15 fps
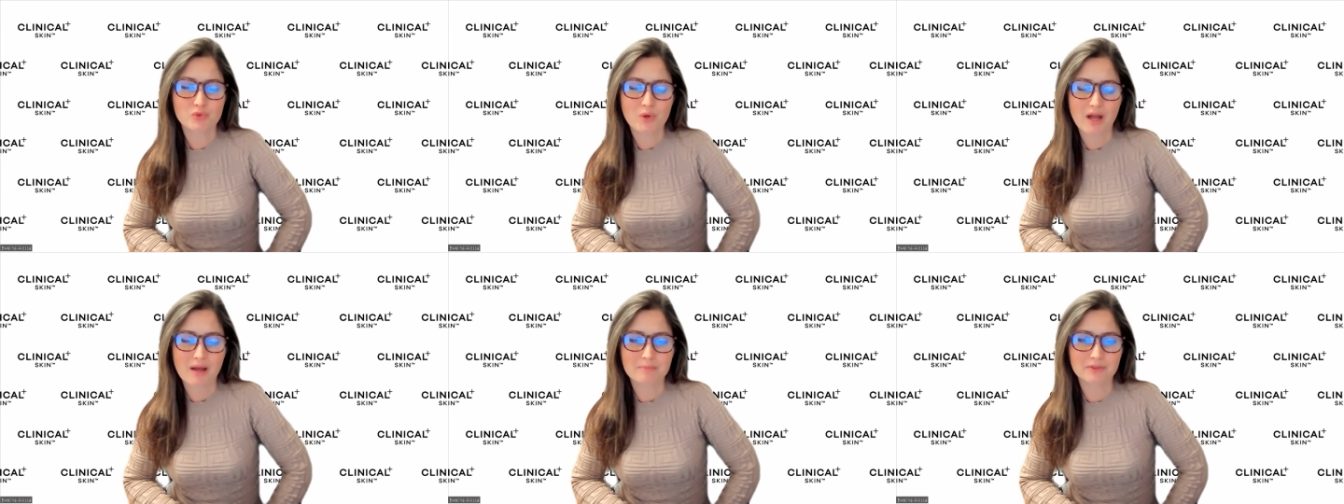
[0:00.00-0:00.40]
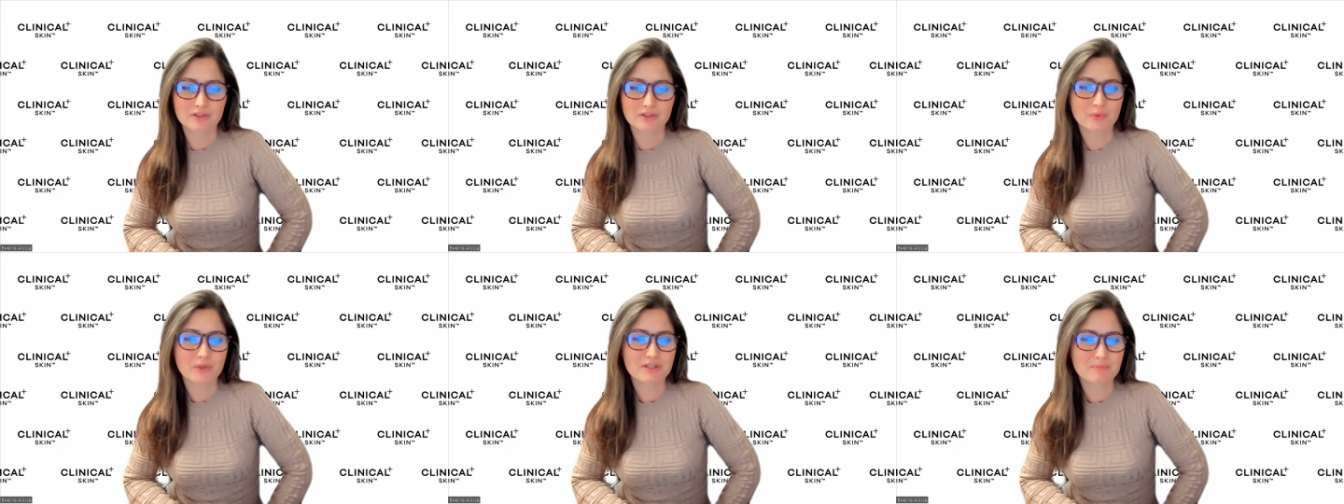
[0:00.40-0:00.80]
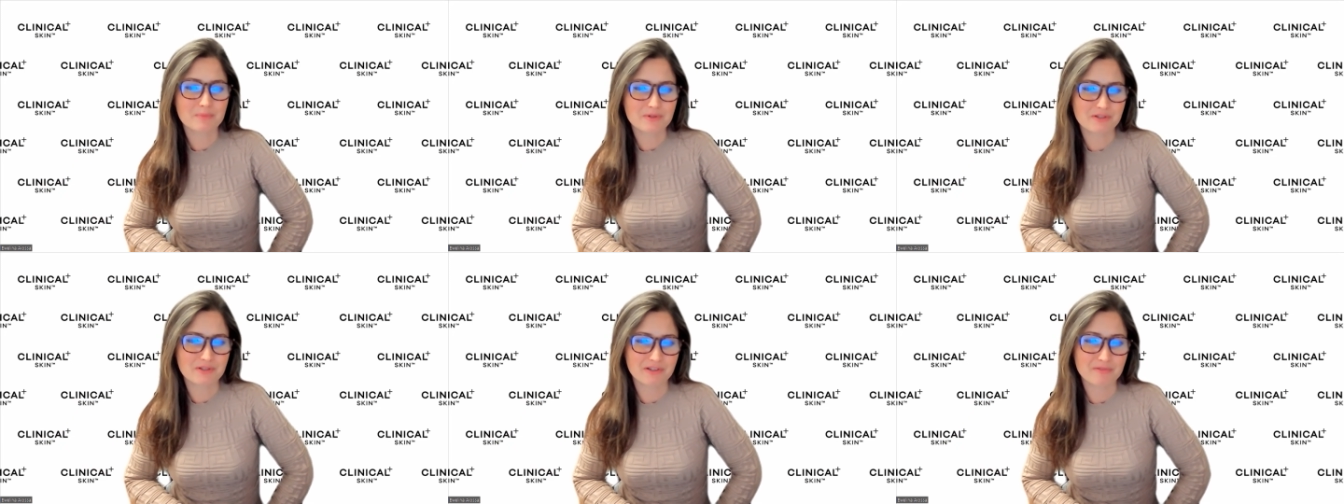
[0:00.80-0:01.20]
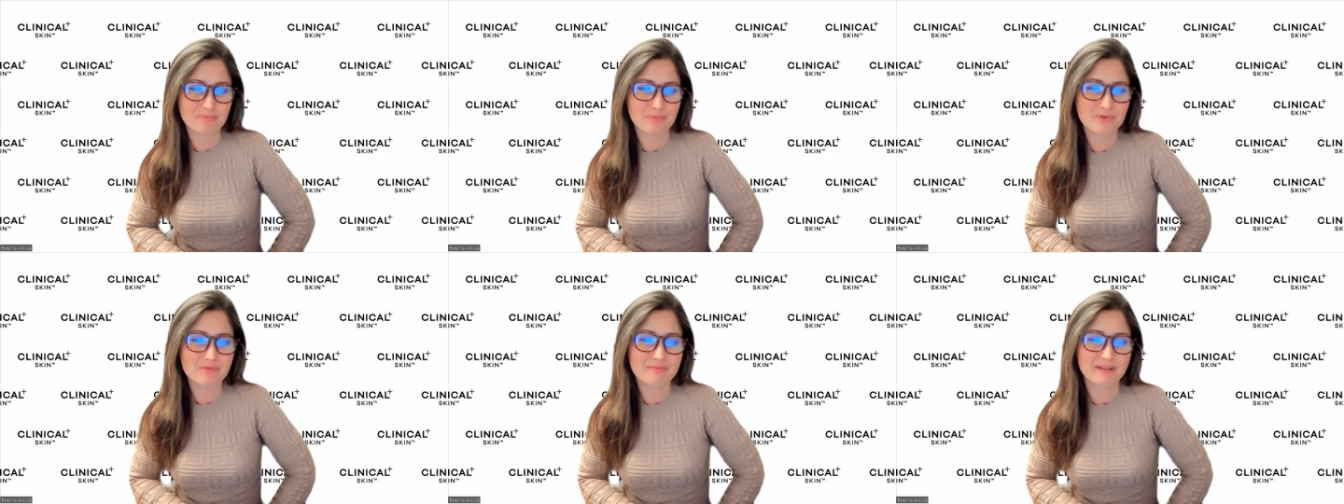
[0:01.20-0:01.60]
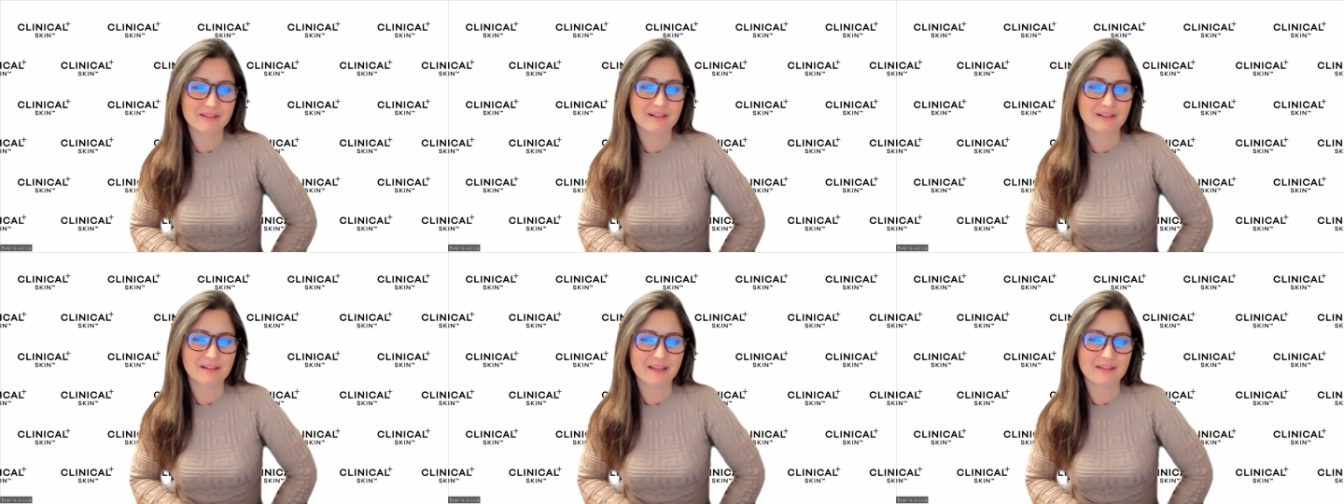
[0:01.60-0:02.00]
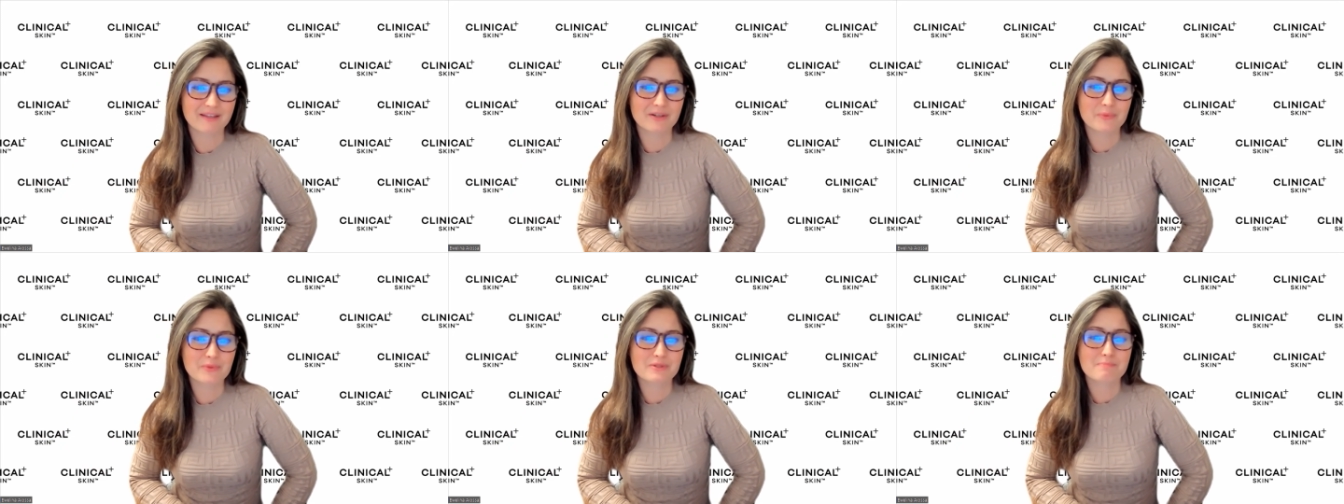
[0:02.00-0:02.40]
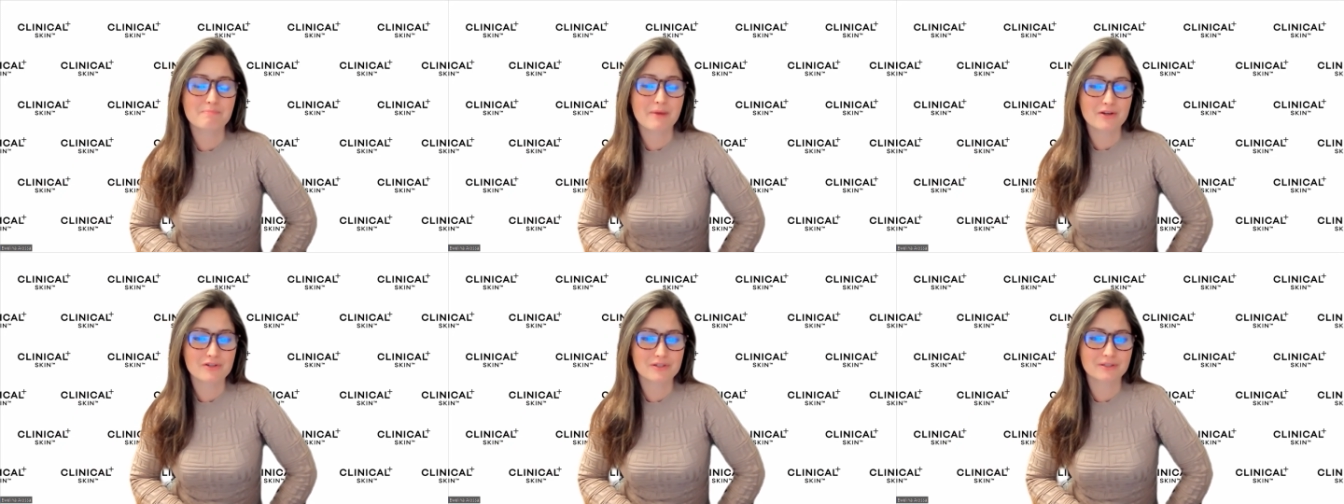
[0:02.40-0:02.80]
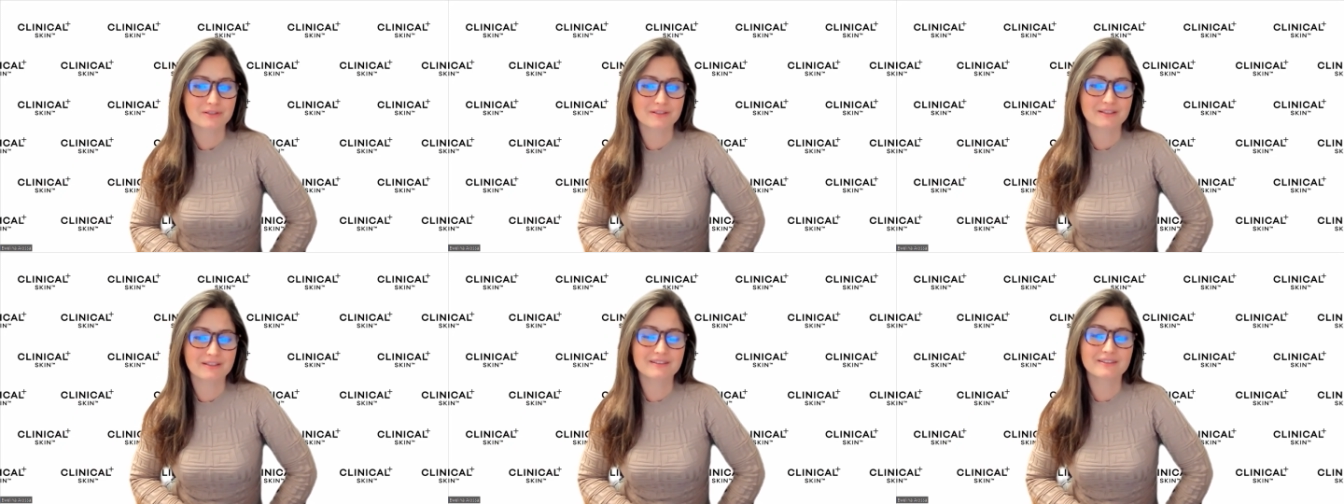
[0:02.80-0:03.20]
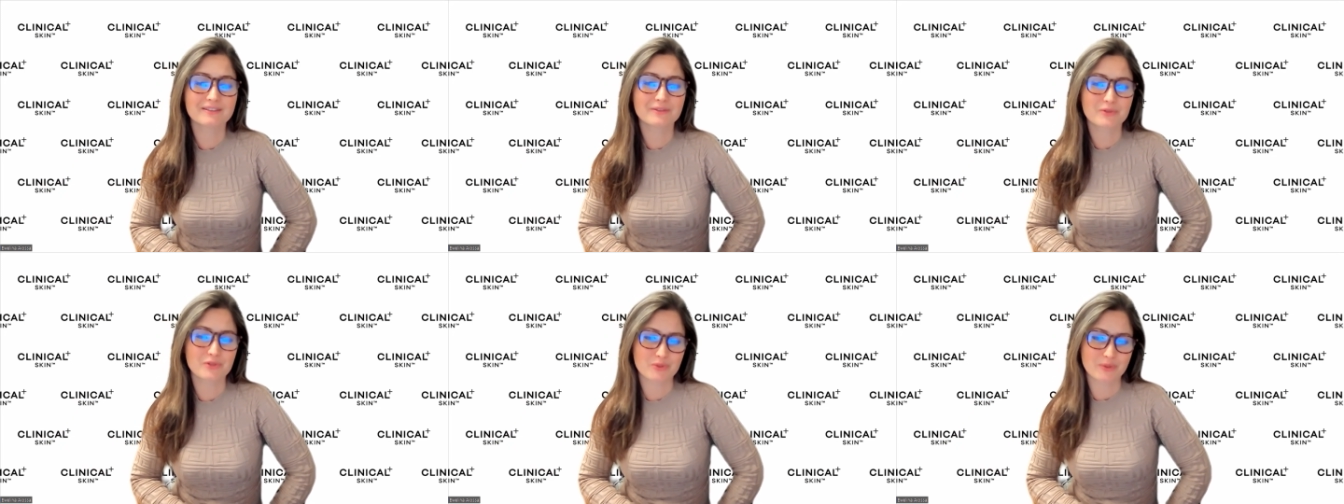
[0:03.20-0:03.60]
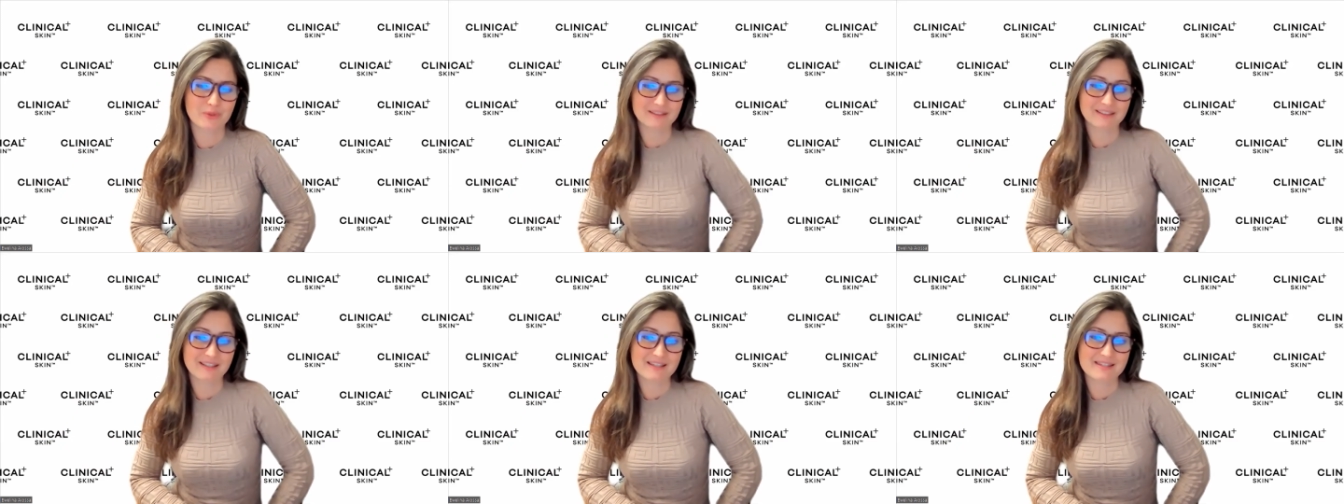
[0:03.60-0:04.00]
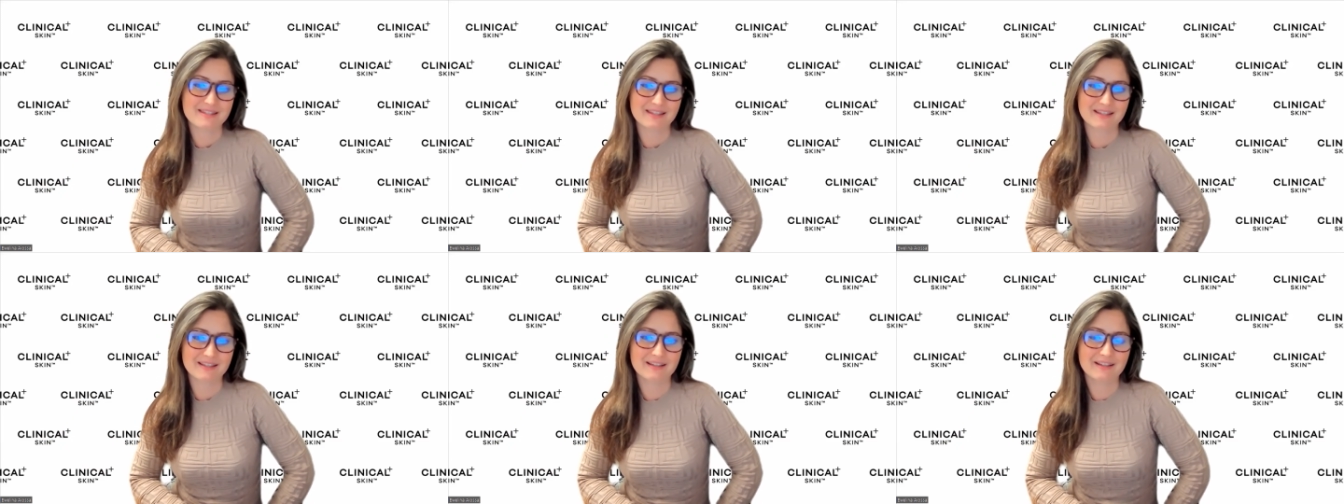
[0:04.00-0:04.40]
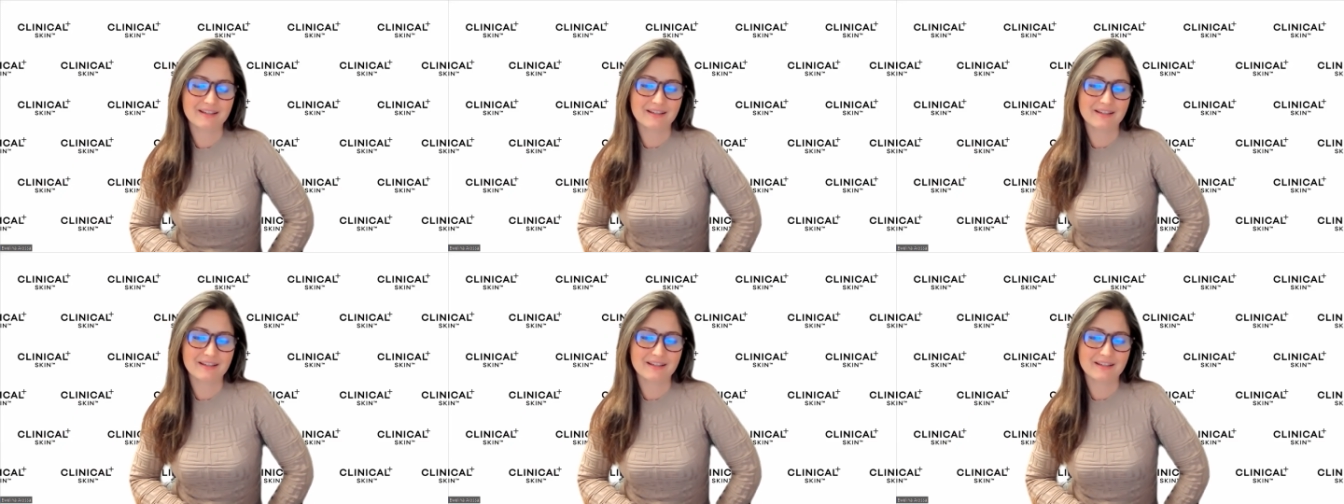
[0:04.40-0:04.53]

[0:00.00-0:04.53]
trump the 20% improvement claim that was measured in a clinical trial testing.